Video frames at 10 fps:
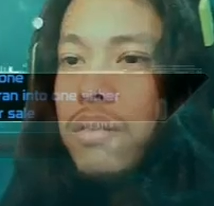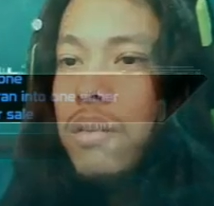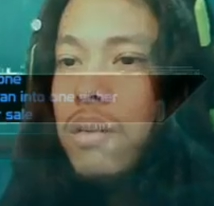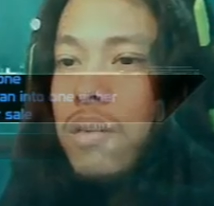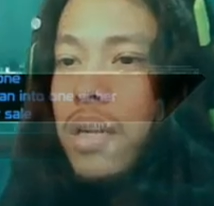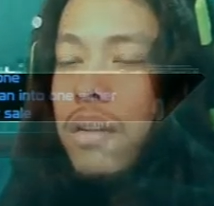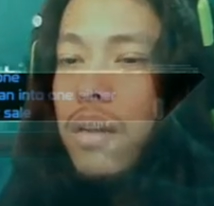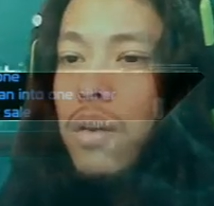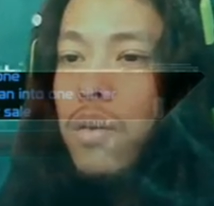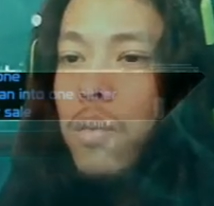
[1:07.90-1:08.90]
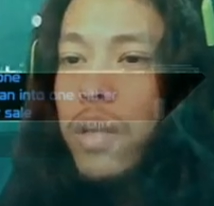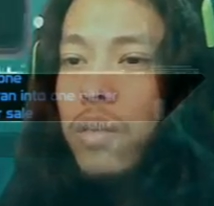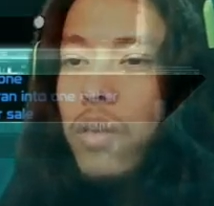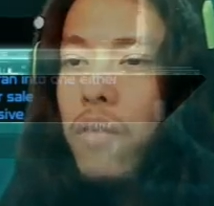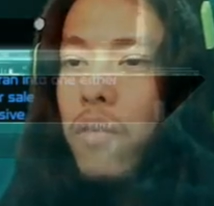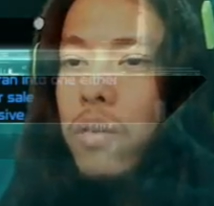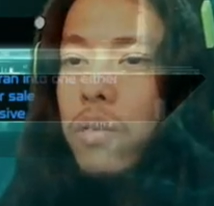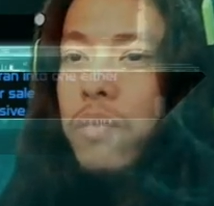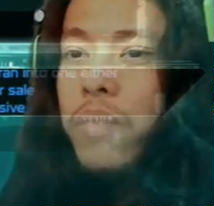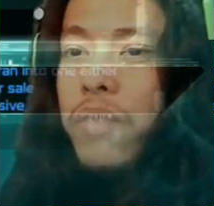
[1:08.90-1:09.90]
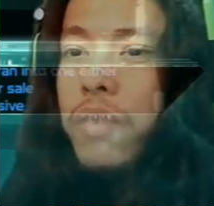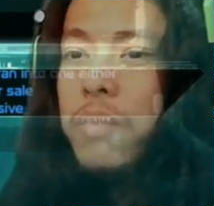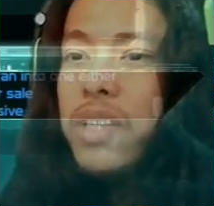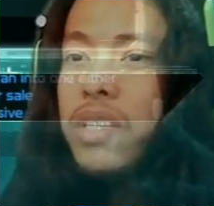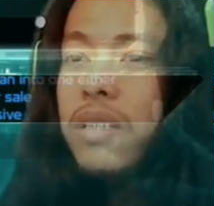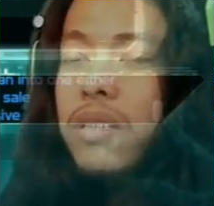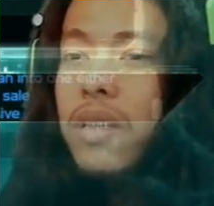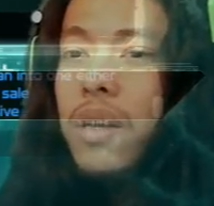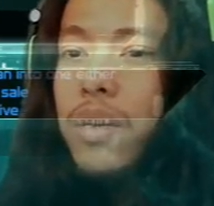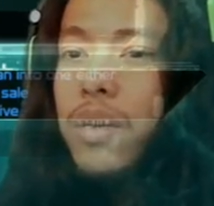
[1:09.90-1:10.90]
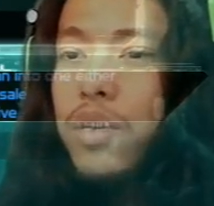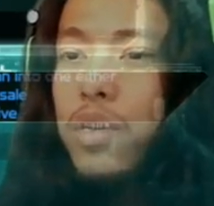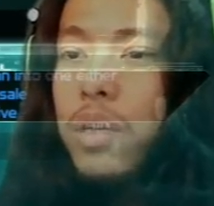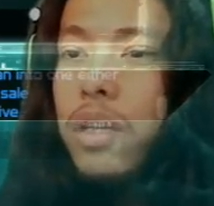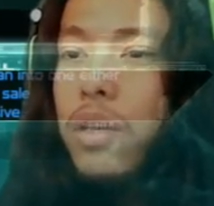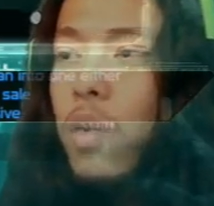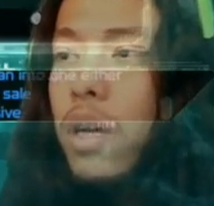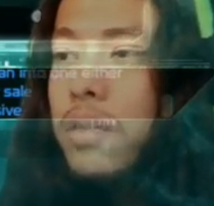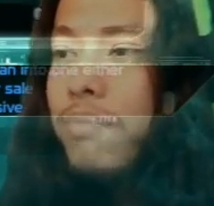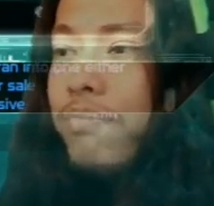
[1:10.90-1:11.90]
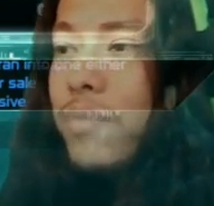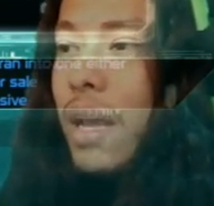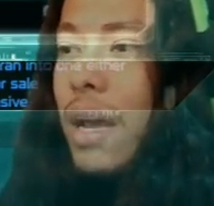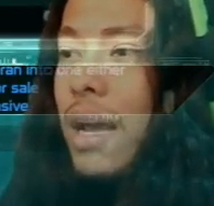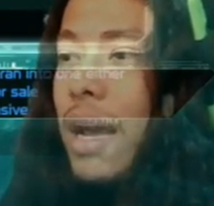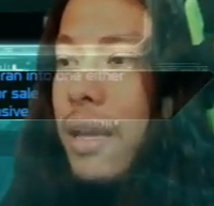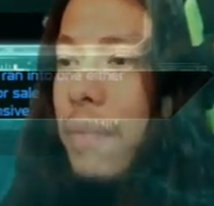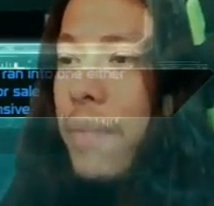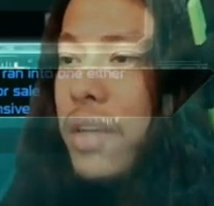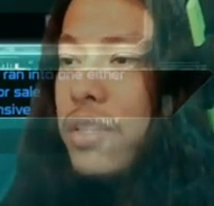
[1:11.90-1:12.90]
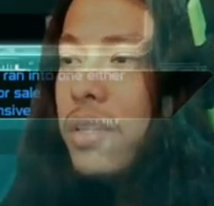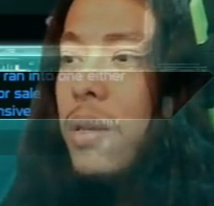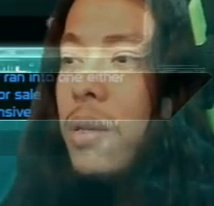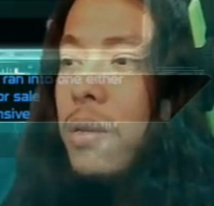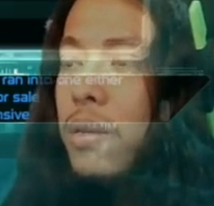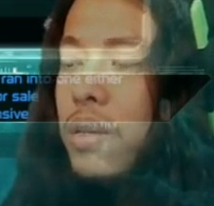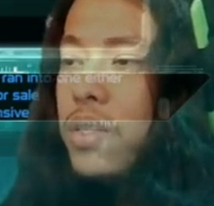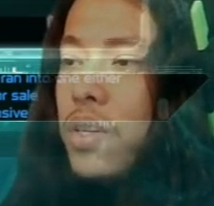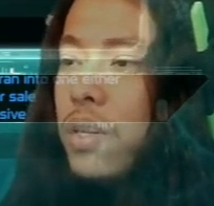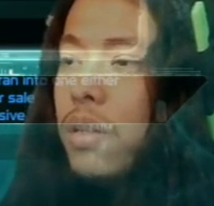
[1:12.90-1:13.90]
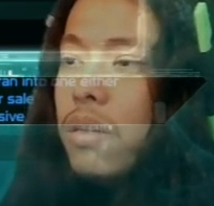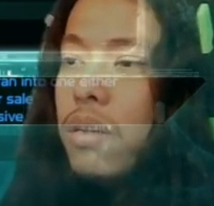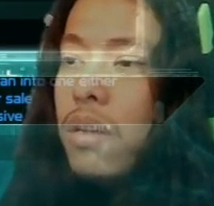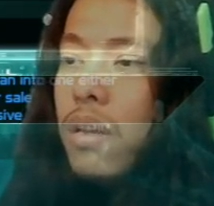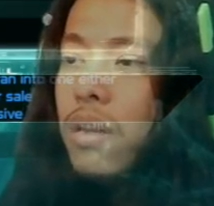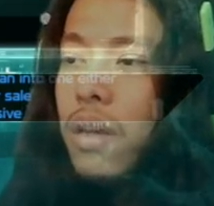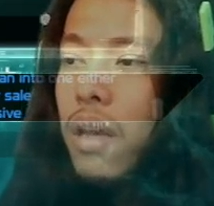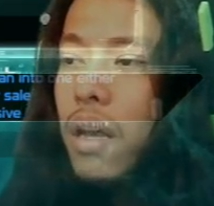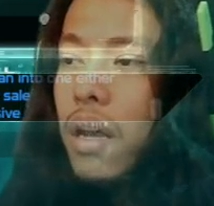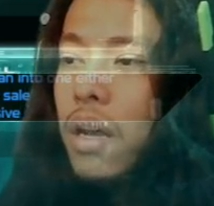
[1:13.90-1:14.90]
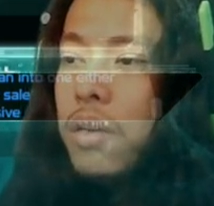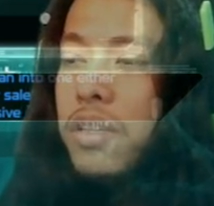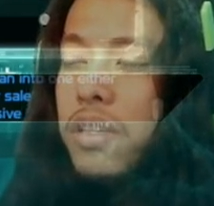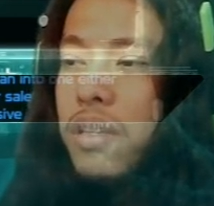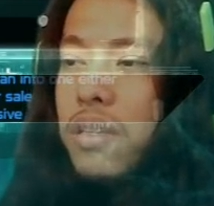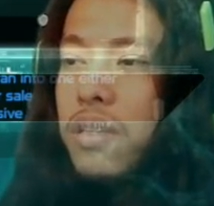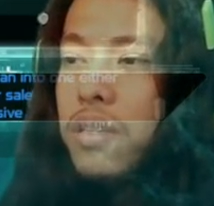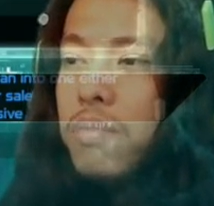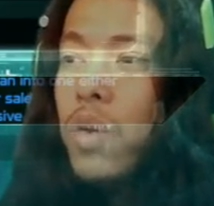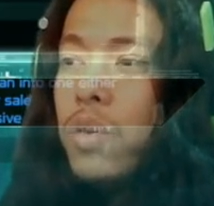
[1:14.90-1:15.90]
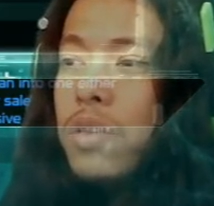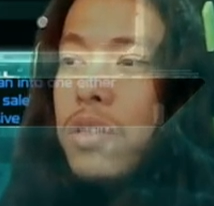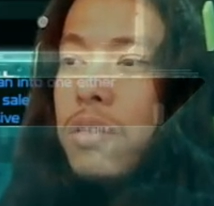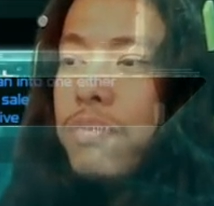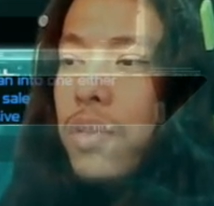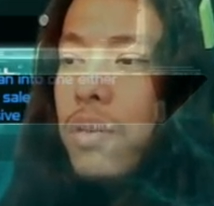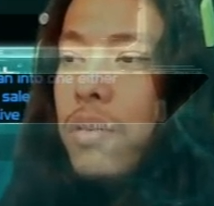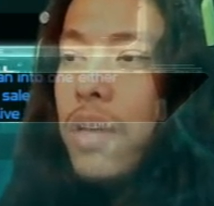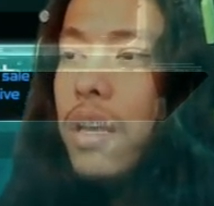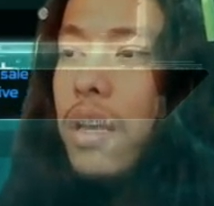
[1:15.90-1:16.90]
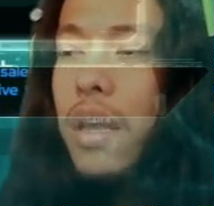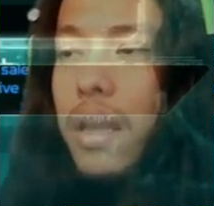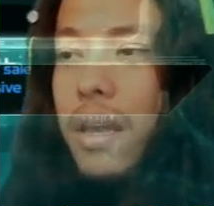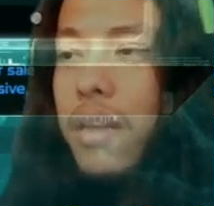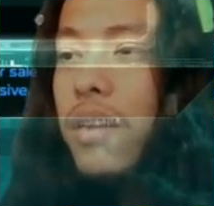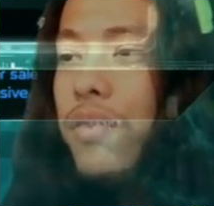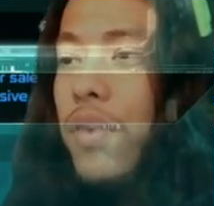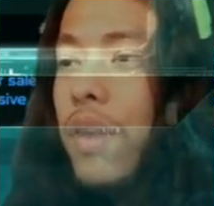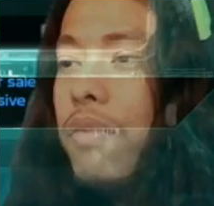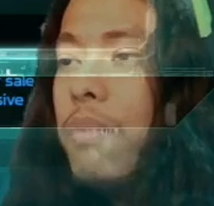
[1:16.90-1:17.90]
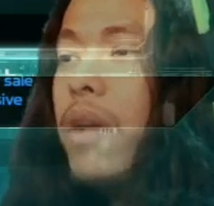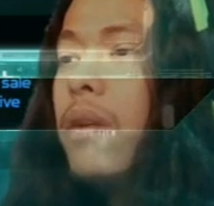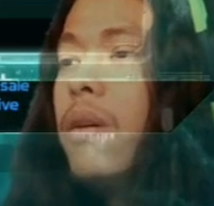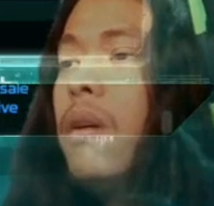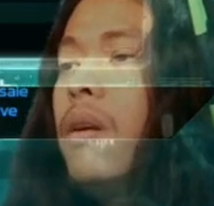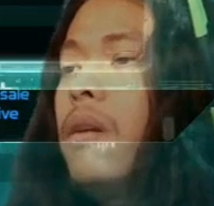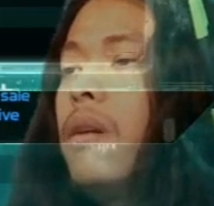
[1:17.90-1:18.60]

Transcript: Alright, when looking for a good PvP shield, usually you want a high capacity shield. Resistance is bonus, okay, and if you have a better